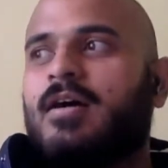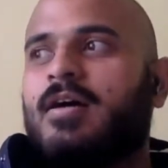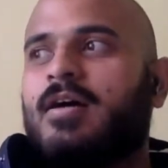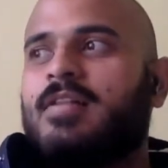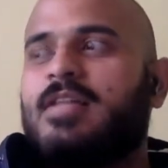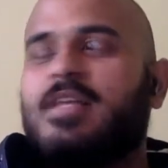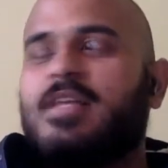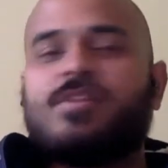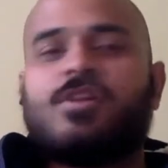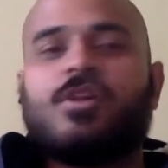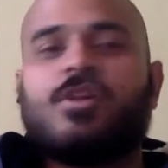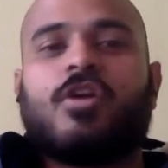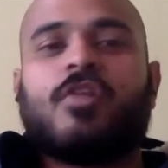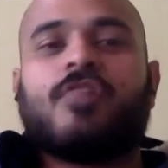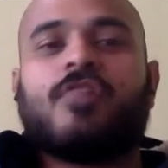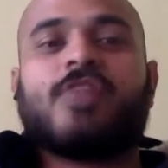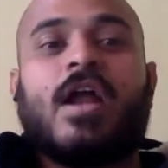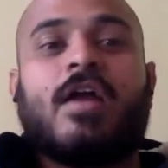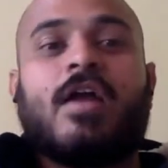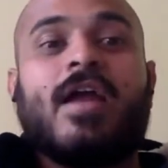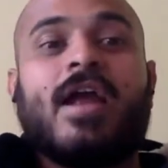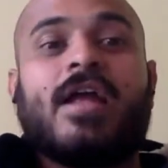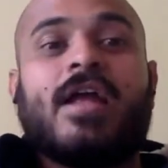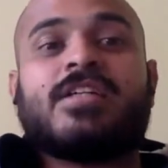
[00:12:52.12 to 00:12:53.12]
lot of
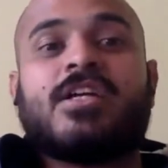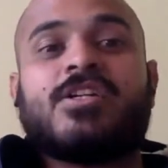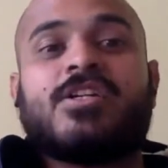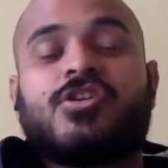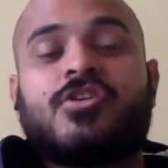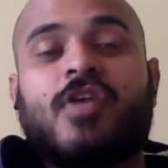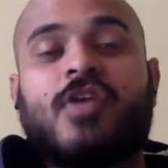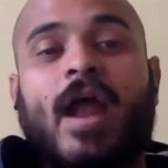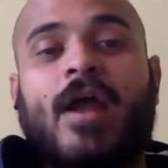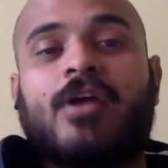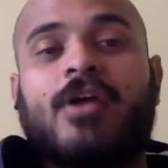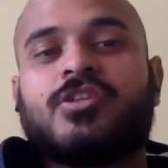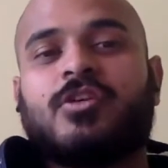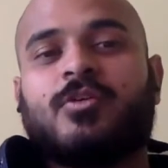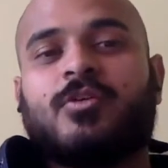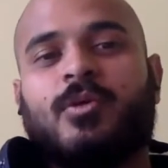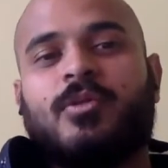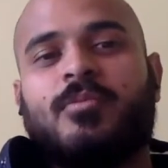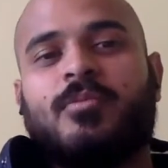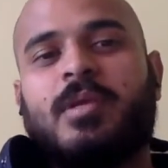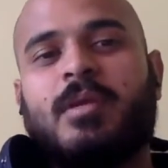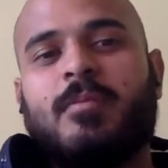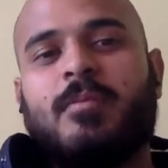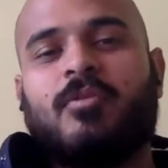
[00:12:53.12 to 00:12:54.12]
direct interaction with
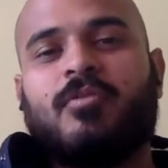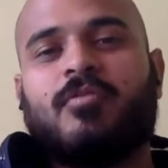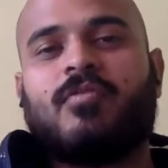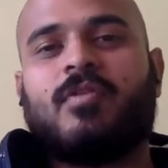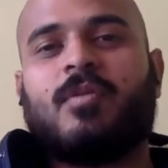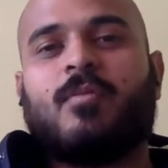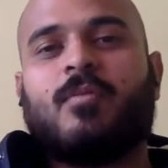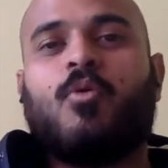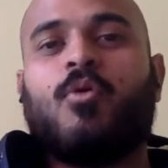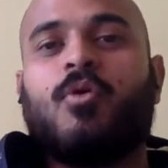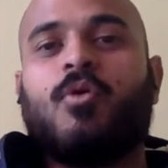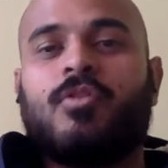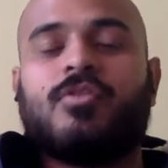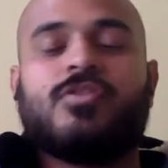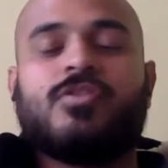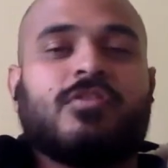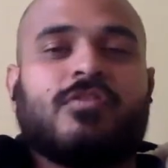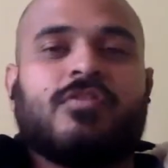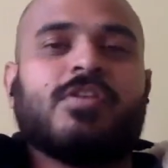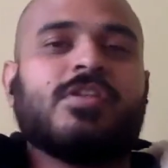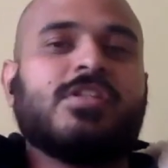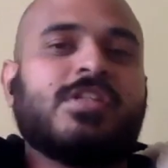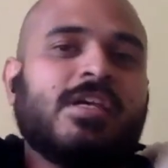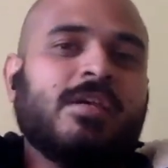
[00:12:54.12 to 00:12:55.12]
people from all different
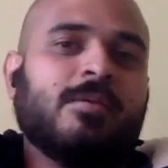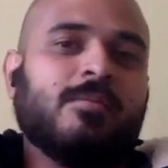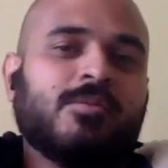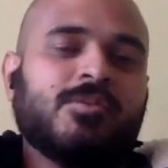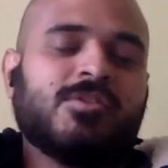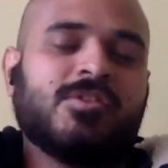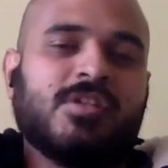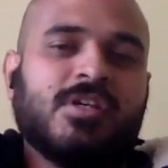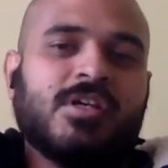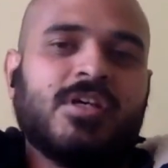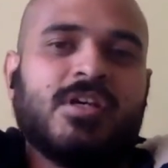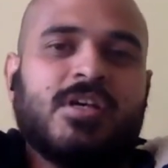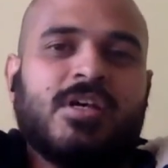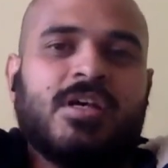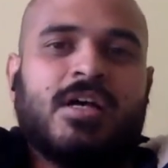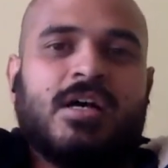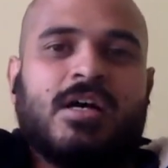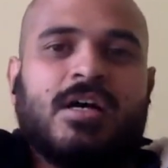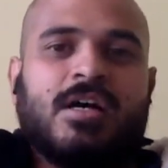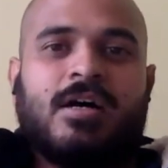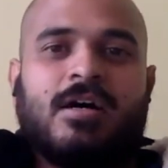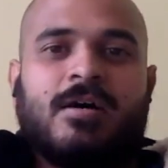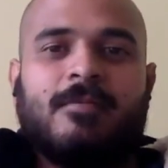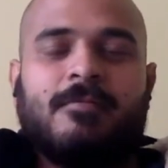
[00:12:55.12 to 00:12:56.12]
teams,
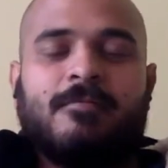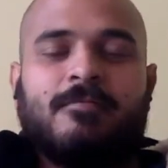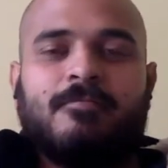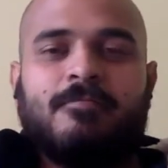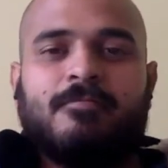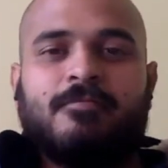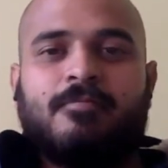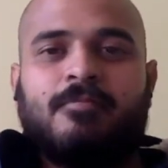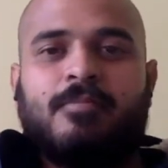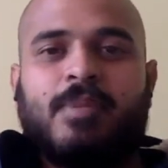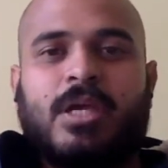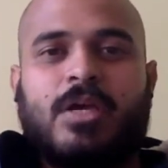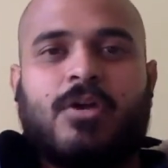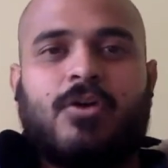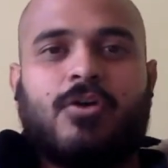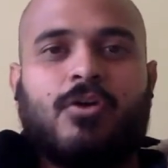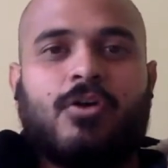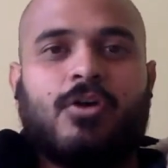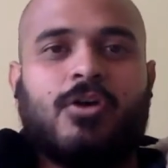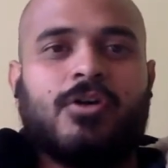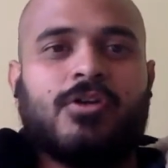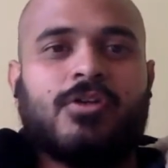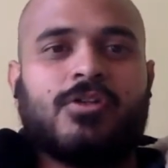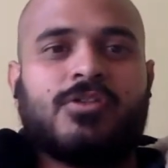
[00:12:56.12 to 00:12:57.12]

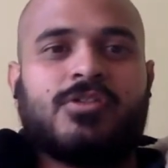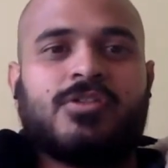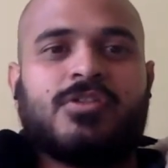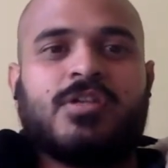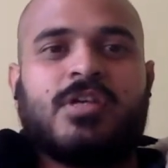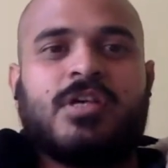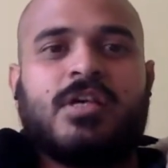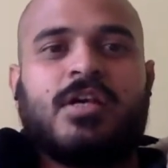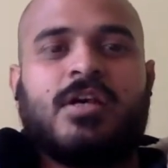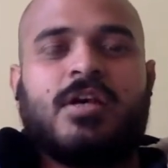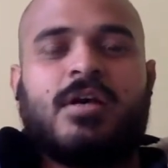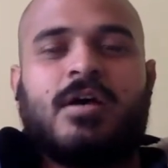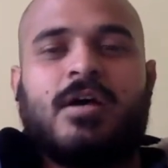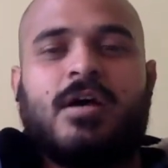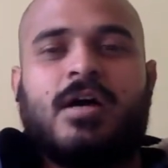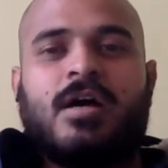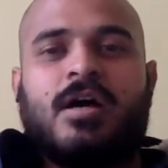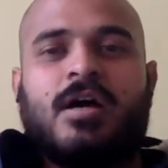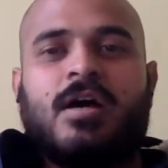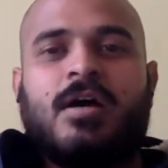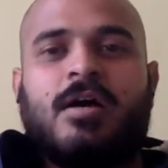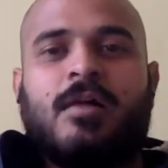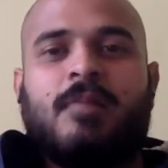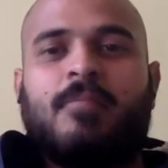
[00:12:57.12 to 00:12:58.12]
because
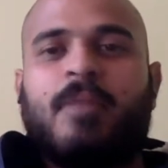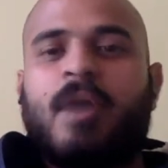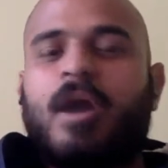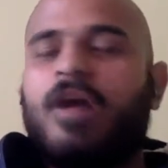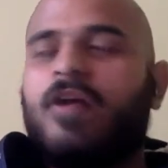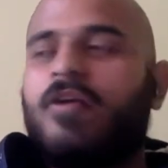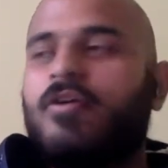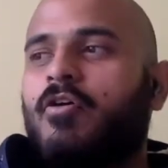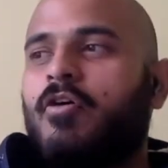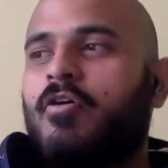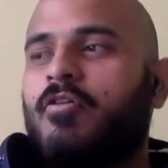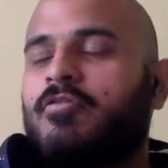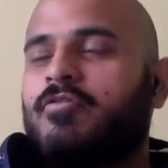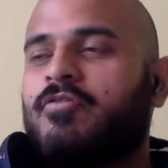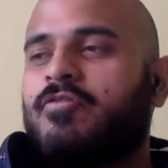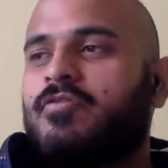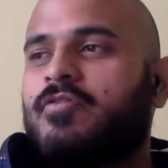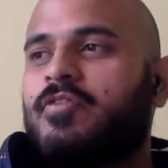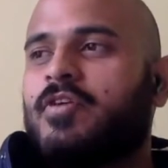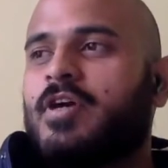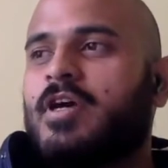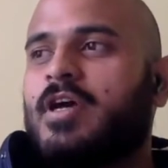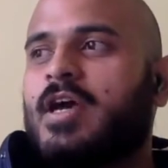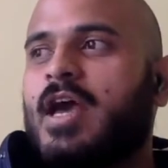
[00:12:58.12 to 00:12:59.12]
part of
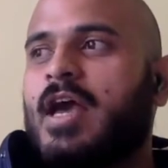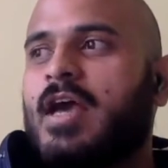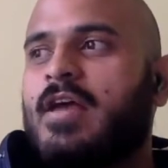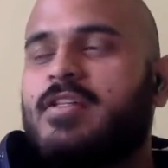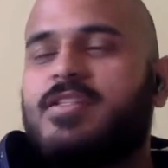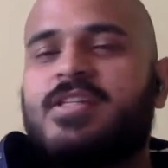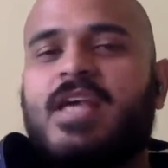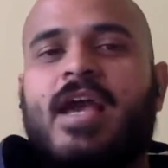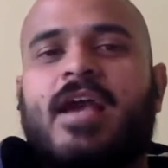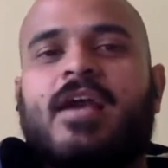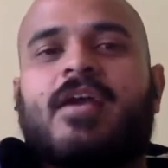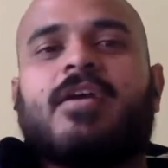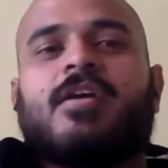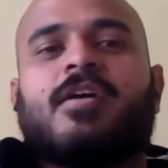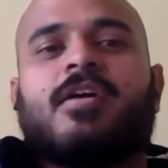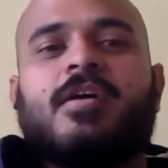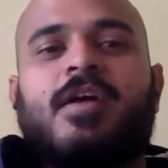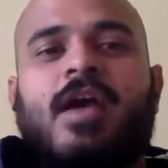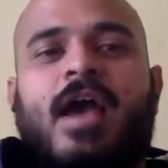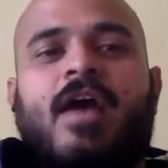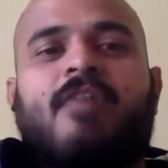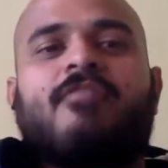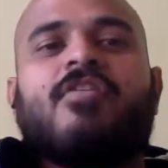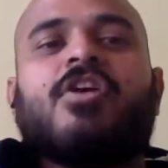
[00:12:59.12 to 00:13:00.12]
tech
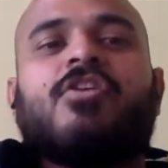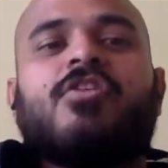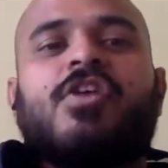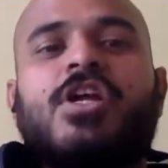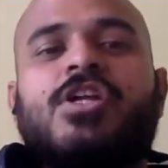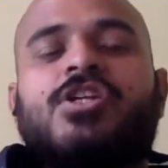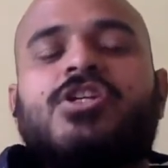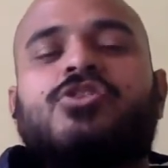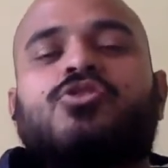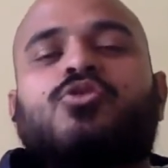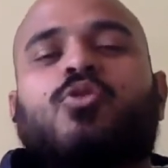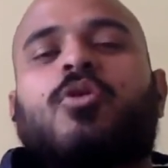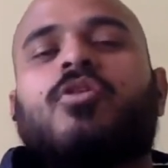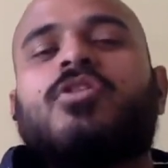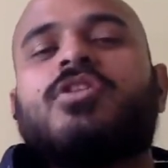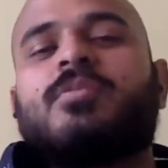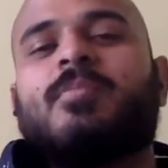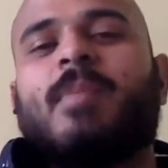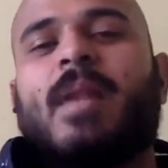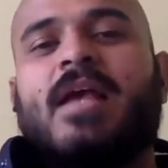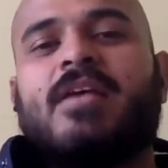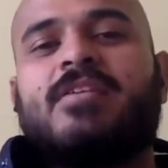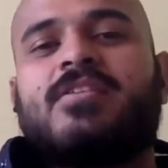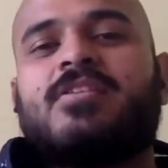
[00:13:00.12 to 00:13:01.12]
having reach into all these
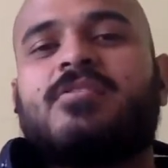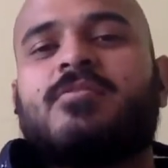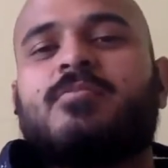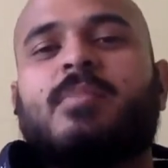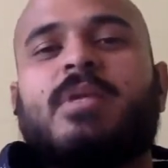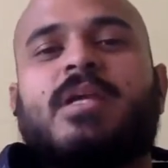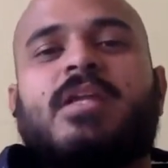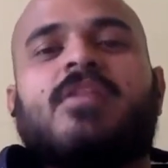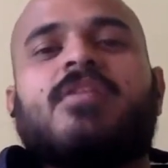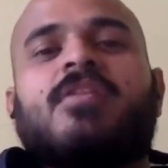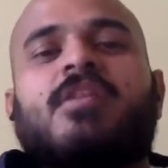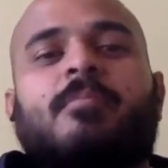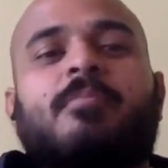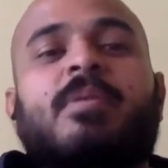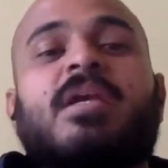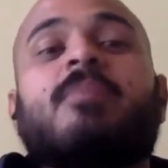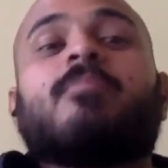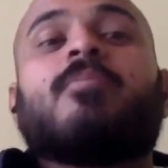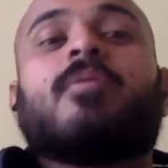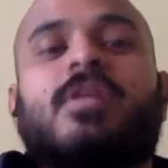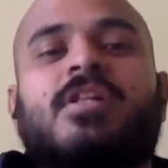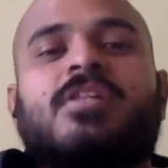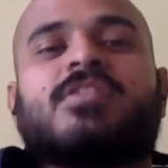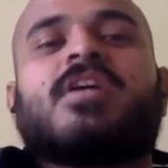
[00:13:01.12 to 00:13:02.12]
places mean the people
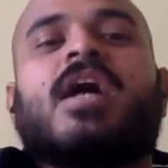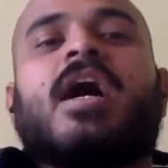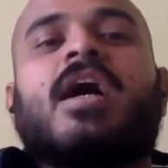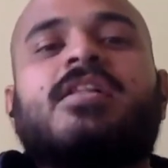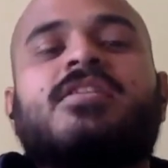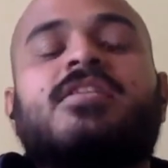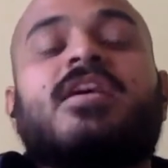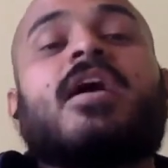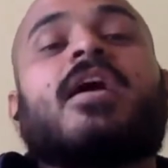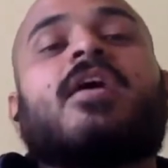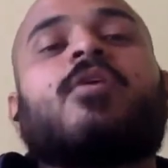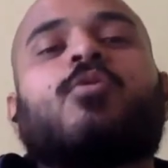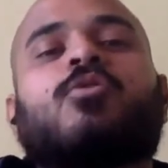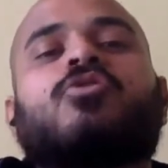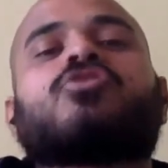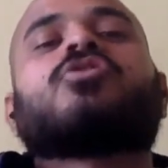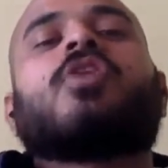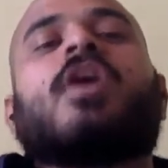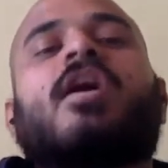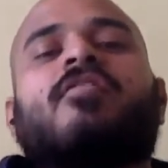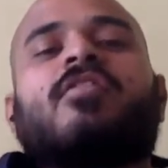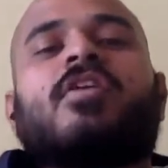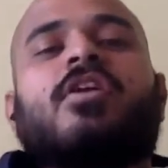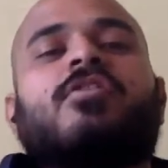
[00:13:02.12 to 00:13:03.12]
inside tech also
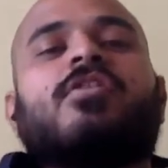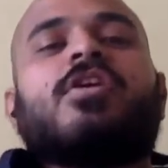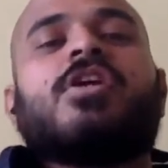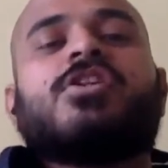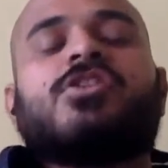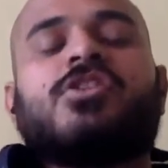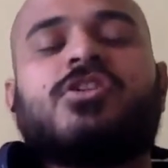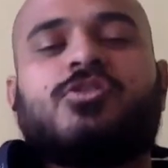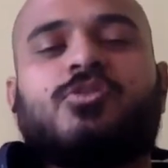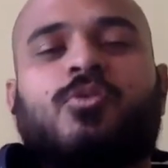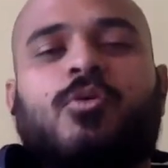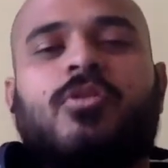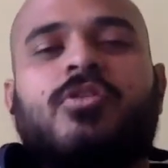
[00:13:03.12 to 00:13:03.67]
having reach into all these